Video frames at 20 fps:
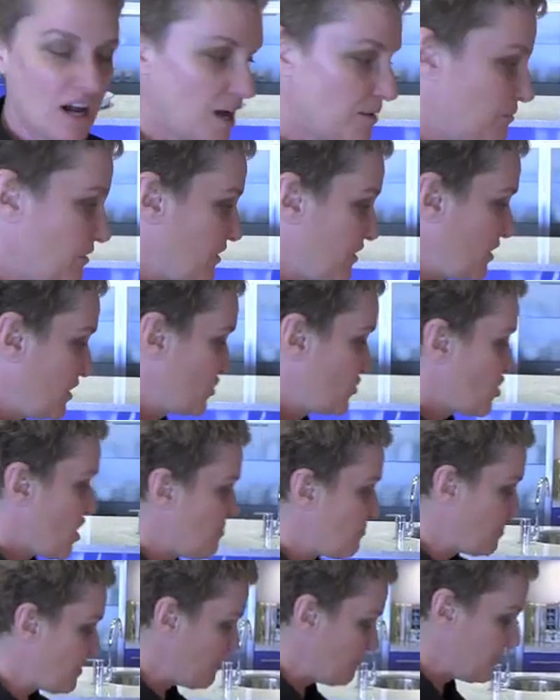I'm going to
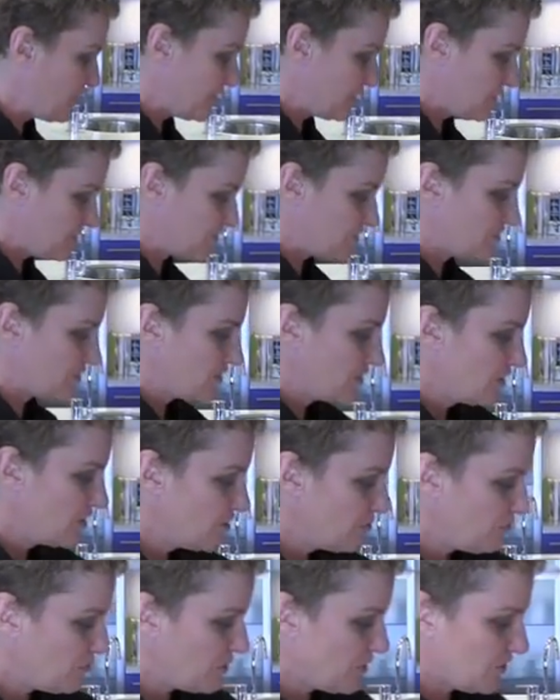chop up these
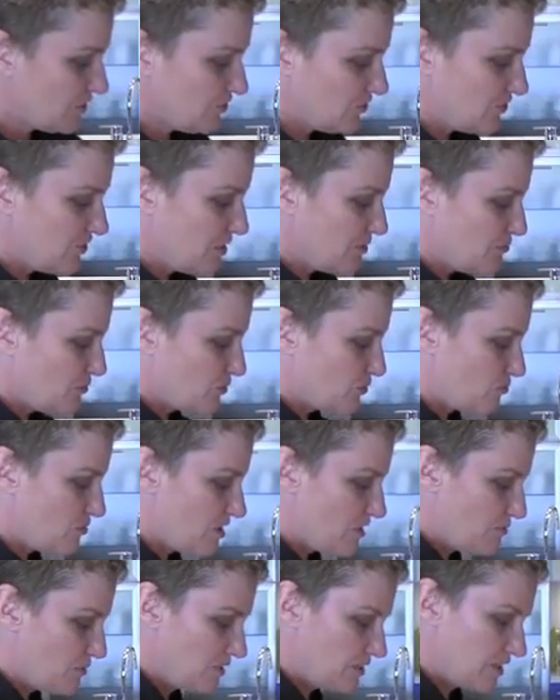parsnips
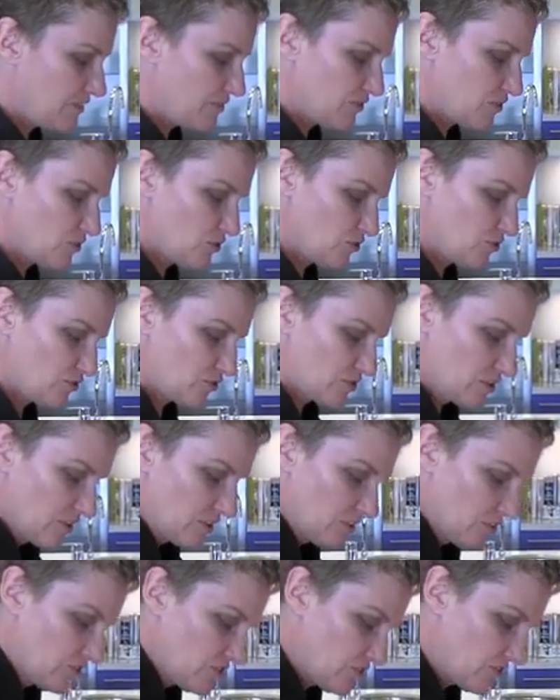while we let those
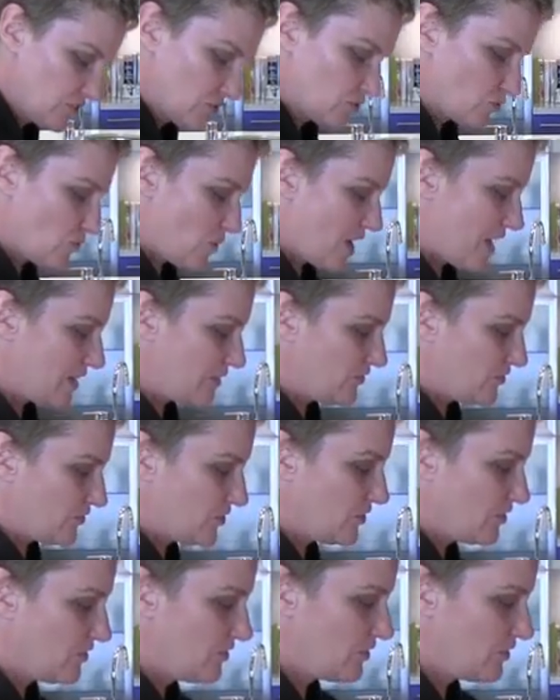sweat.